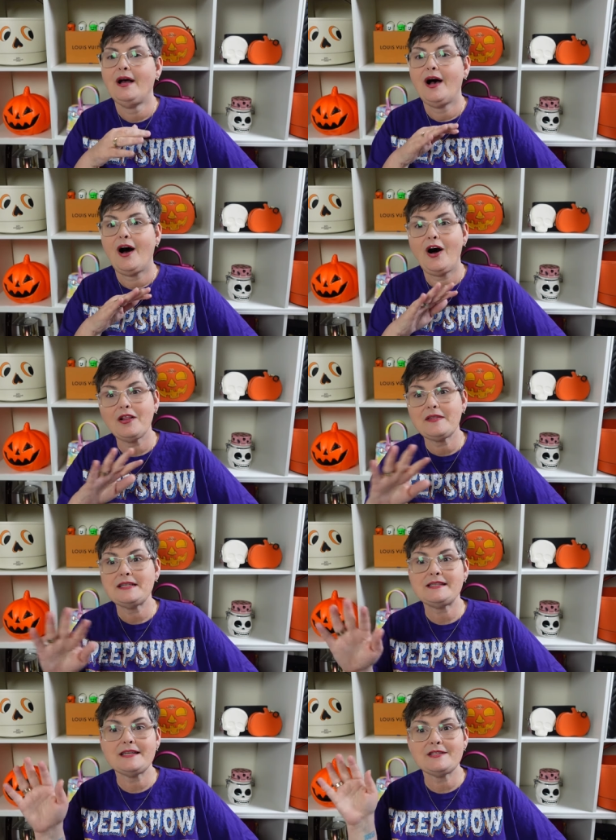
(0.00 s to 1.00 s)
all of
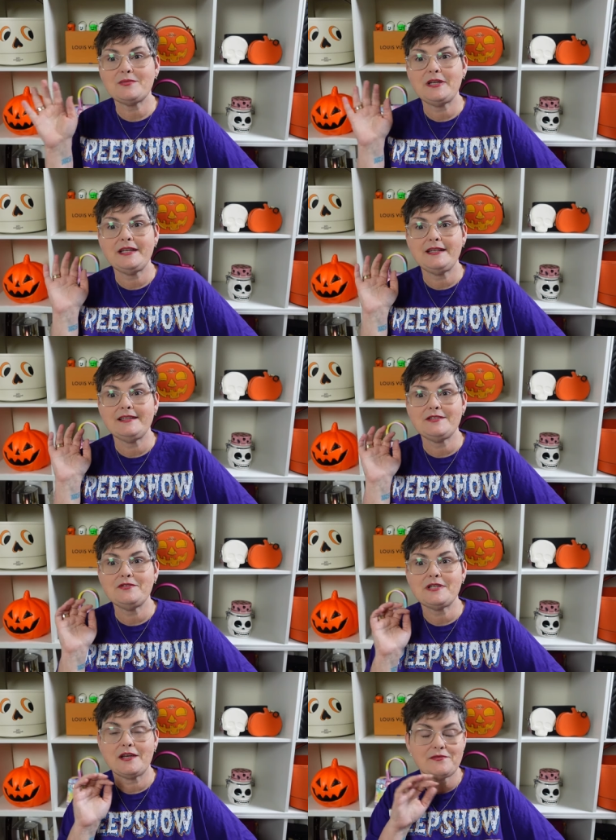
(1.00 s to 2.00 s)
these things we do
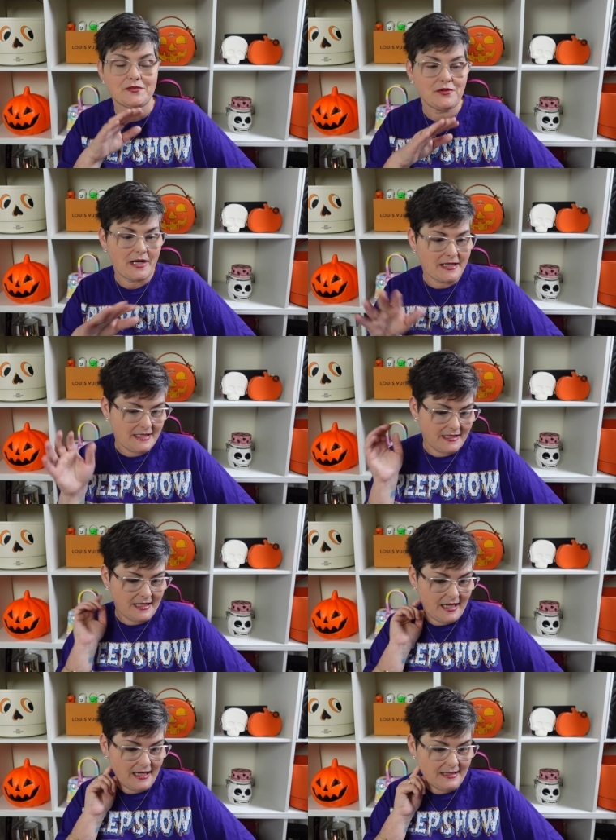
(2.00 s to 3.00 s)
take for granted.
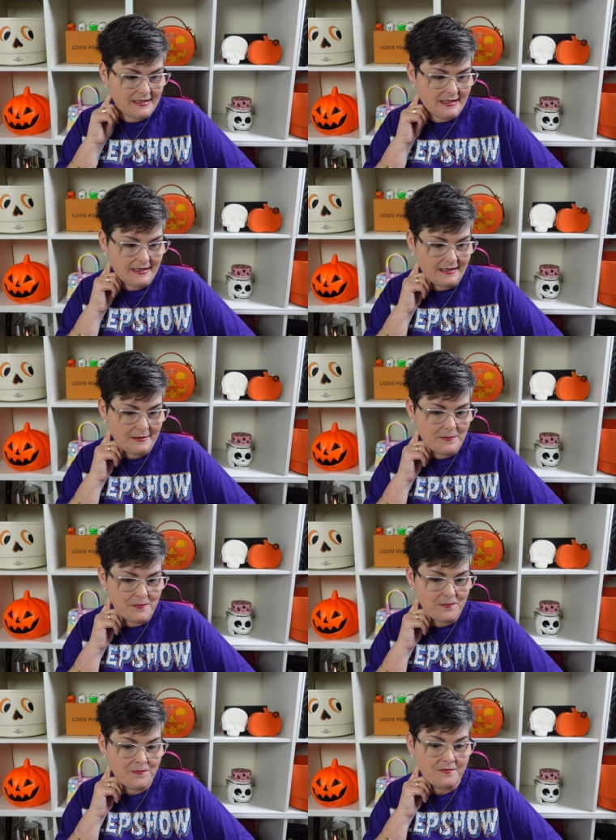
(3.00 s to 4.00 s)
And
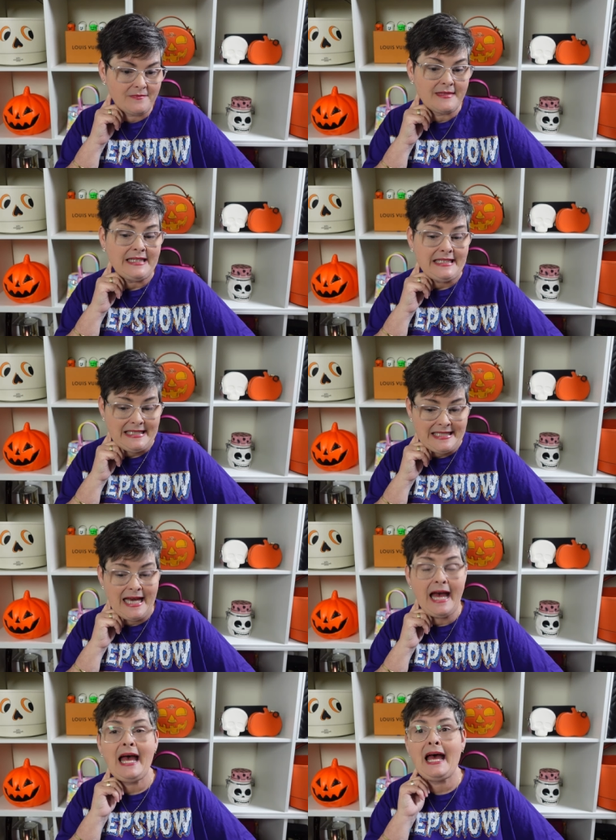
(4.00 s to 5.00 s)

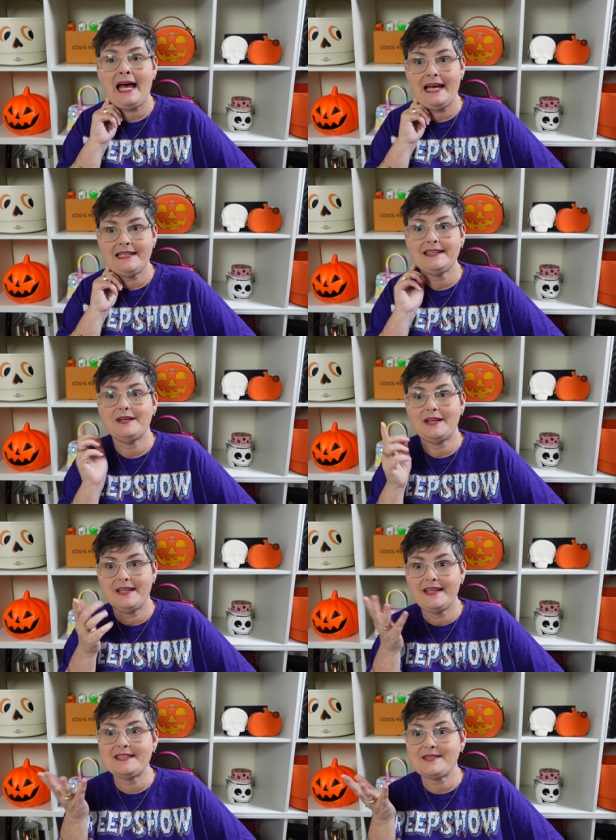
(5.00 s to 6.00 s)
yeah,
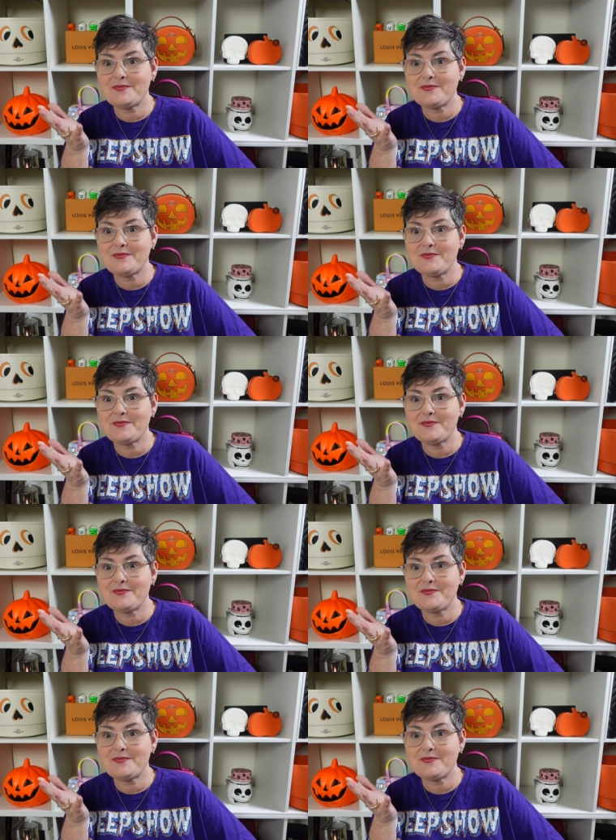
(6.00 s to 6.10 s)
it's